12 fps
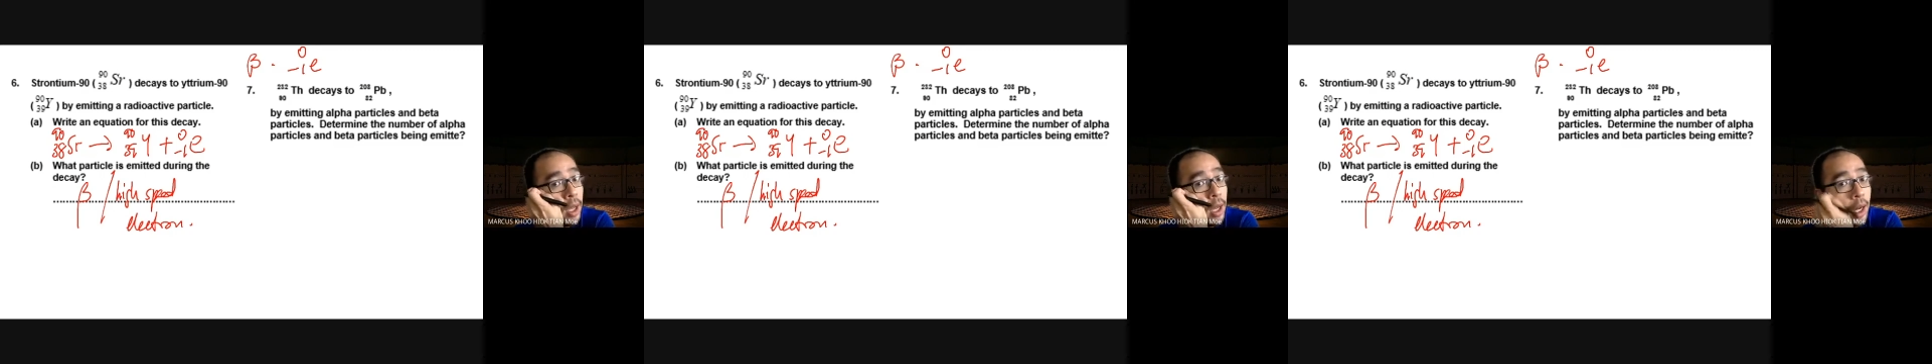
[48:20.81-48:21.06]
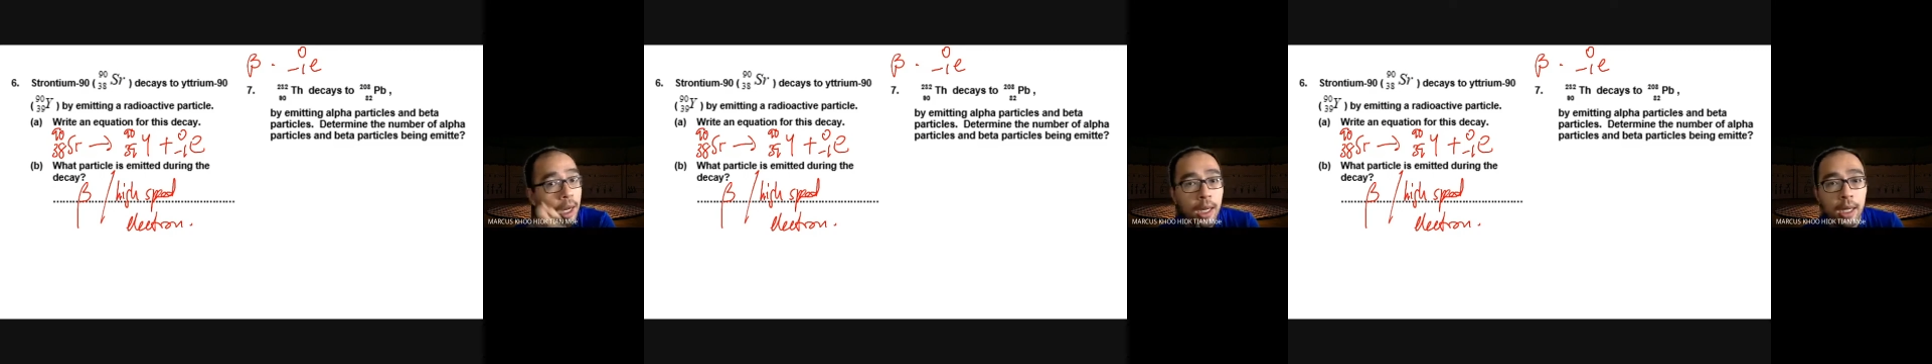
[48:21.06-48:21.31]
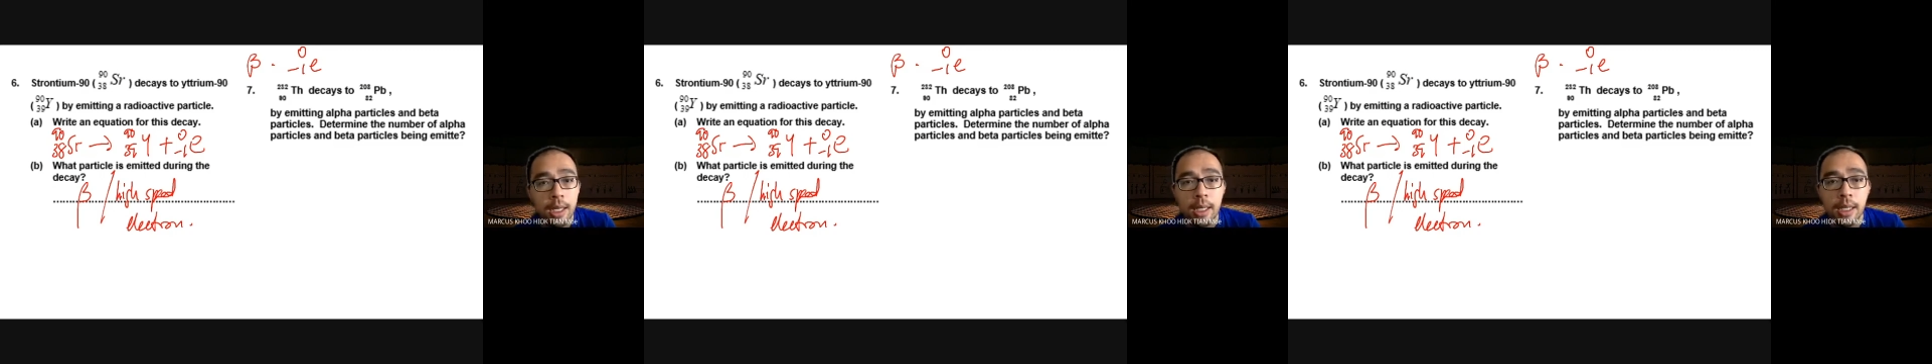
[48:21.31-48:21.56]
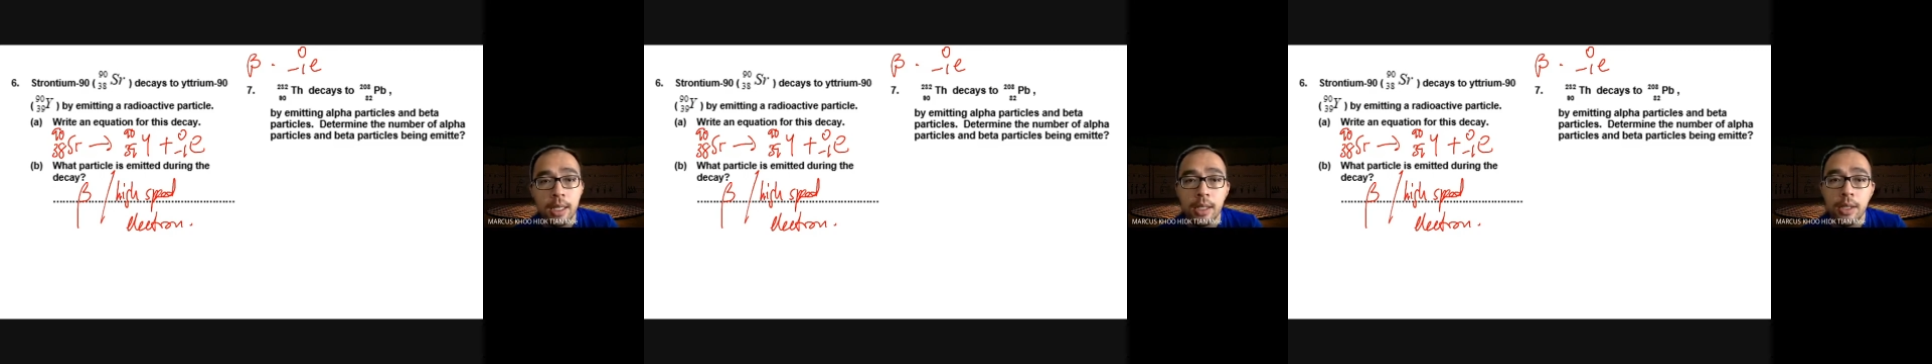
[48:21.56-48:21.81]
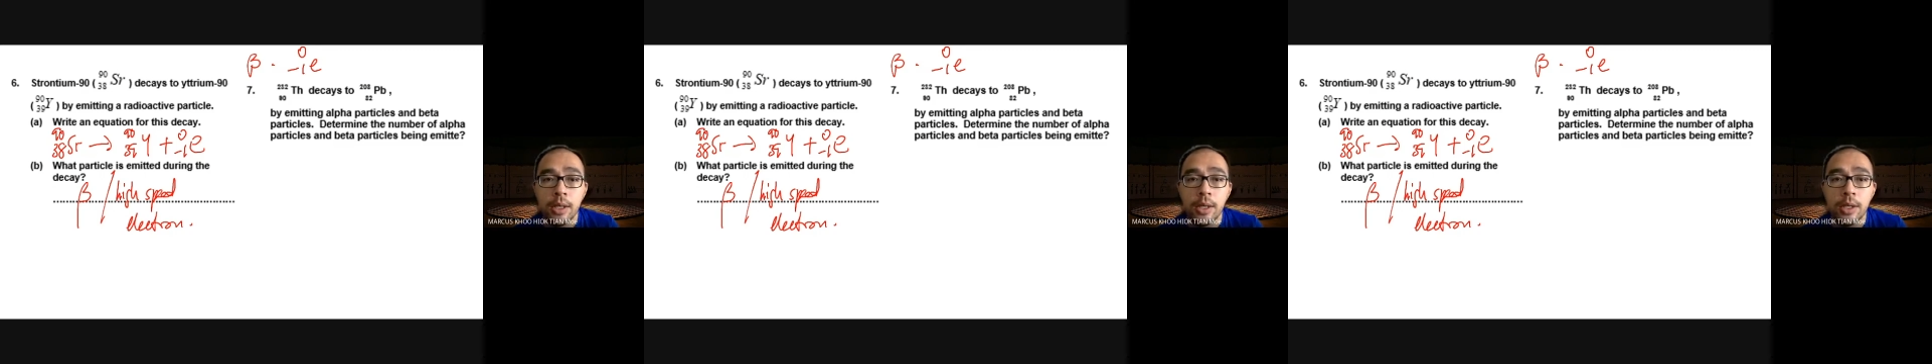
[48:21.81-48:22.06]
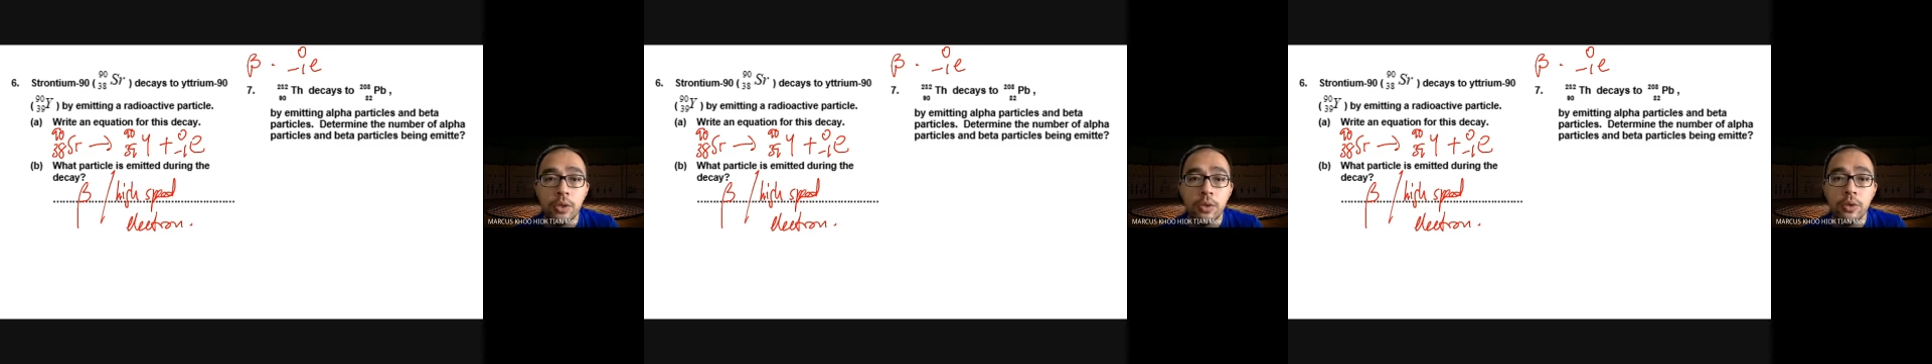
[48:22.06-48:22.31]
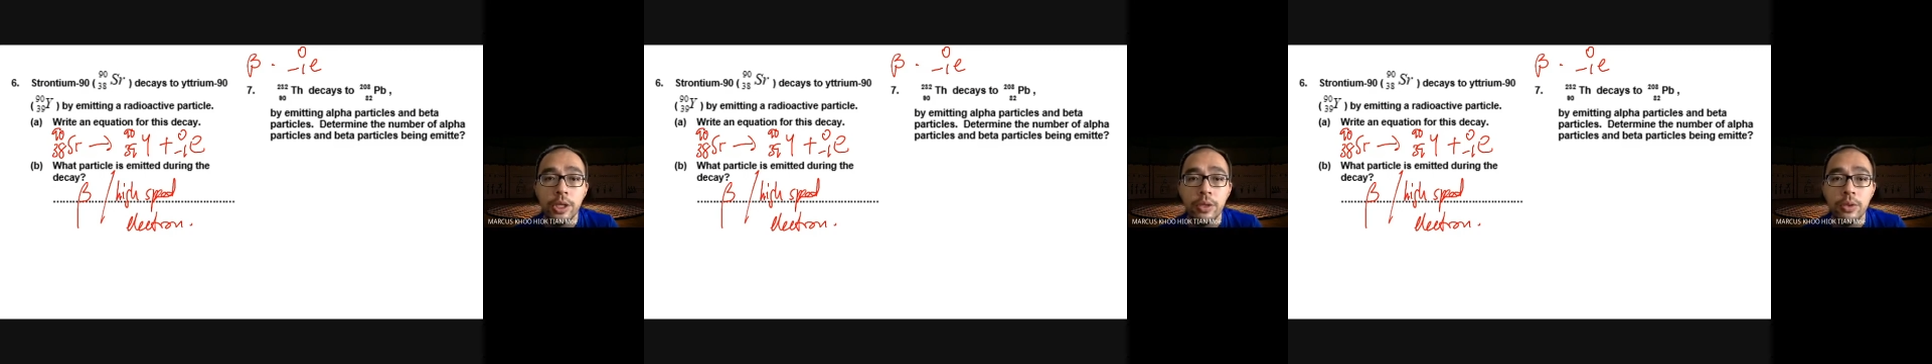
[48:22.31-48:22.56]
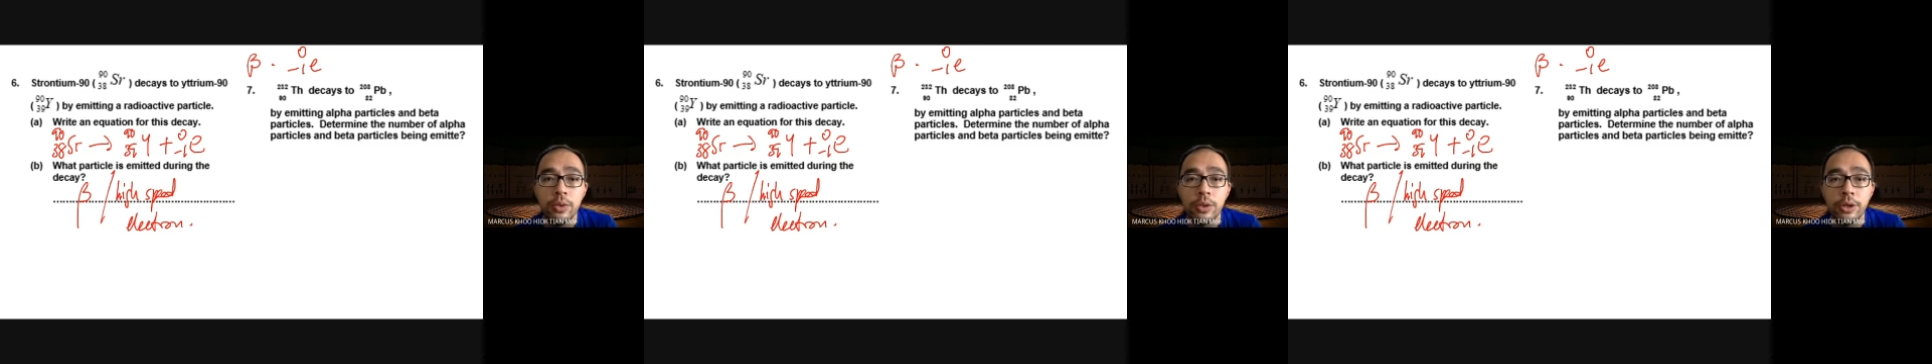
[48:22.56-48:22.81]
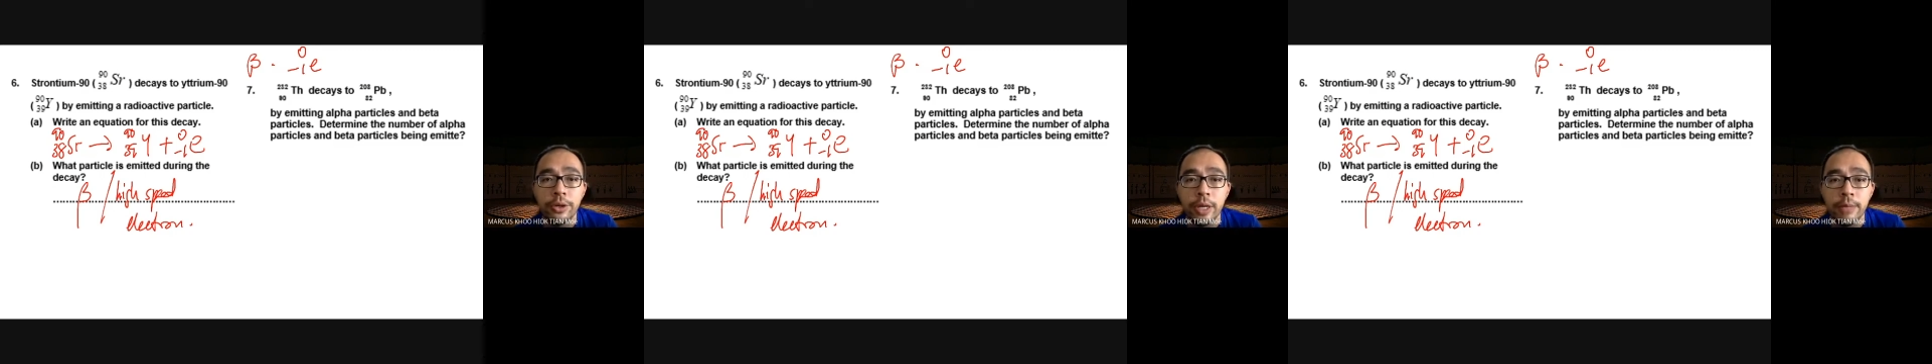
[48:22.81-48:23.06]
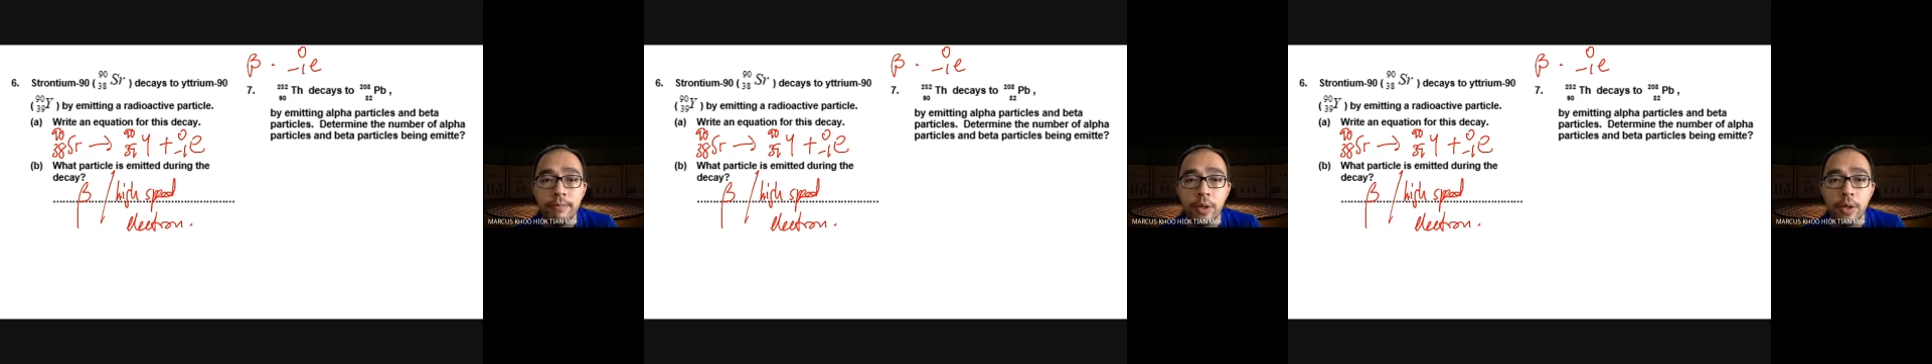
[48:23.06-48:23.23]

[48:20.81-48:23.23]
232 thorium.